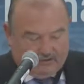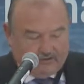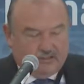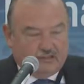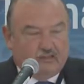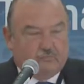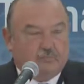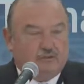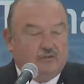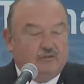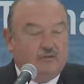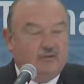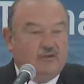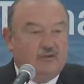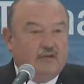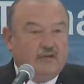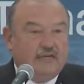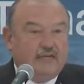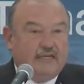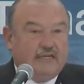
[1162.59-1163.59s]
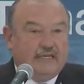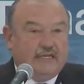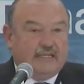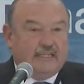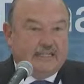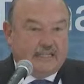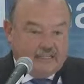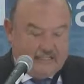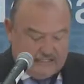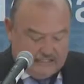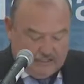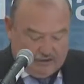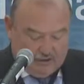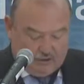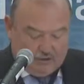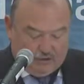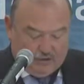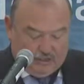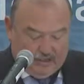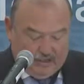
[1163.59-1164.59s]
This means that this is
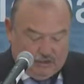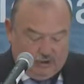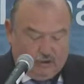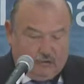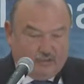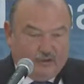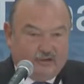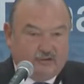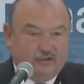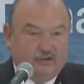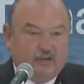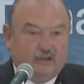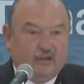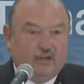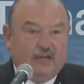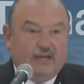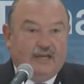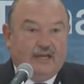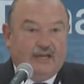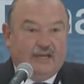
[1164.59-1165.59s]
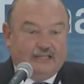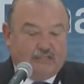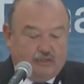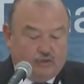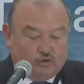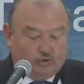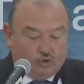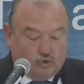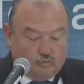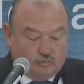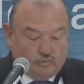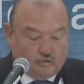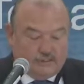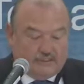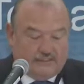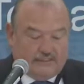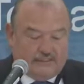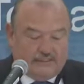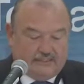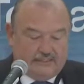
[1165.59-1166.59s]
the summation of
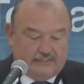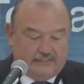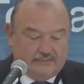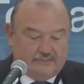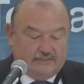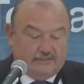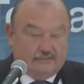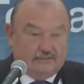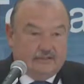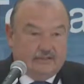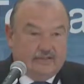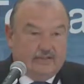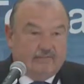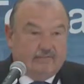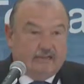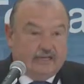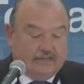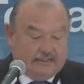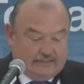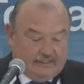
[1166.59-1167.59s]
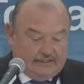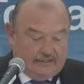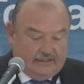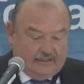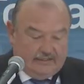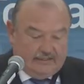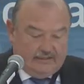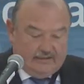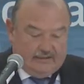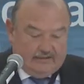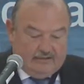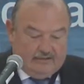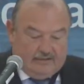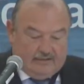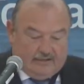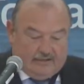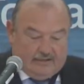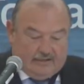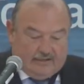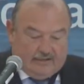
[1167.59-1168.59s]
the publication of raw data in which groups
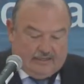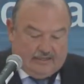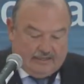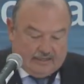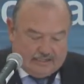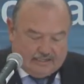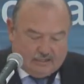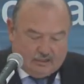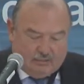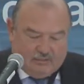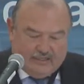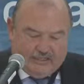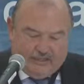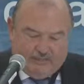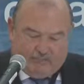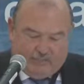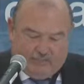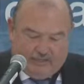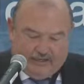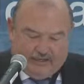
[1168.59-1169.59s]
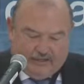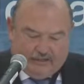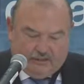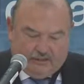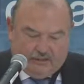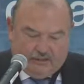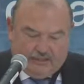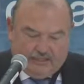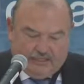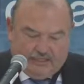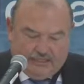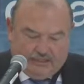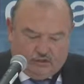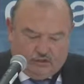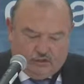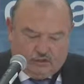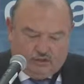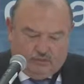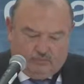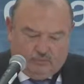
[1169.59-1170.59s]
of interest, whether citizens, companies,
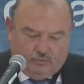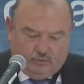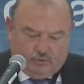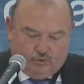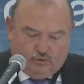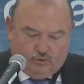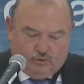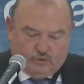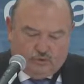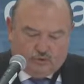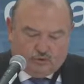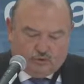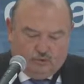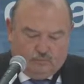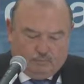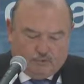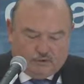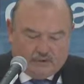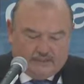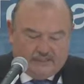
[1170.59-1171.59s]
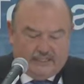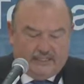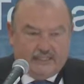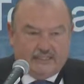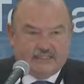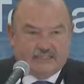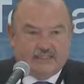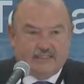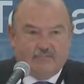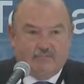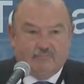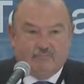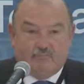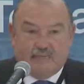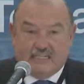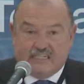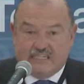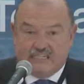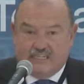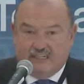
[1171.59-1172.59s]
or public managers,
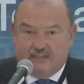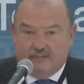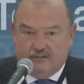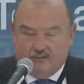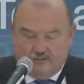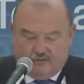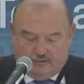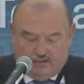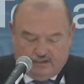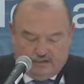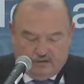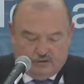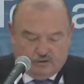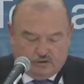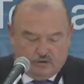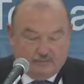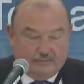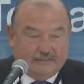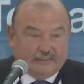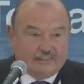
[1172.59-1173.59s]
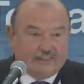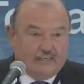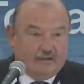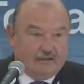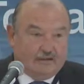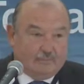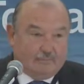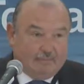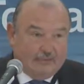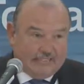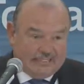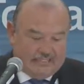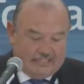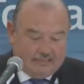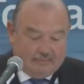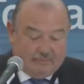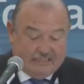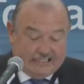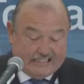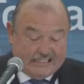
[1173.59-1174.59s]
are able to transform such
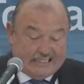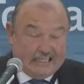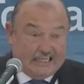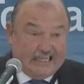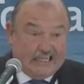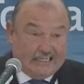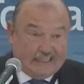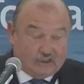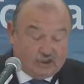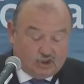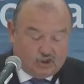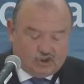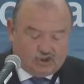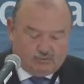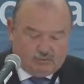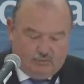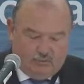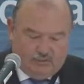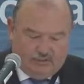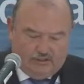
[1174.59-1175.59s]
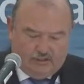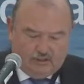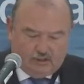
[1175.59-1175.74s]
information into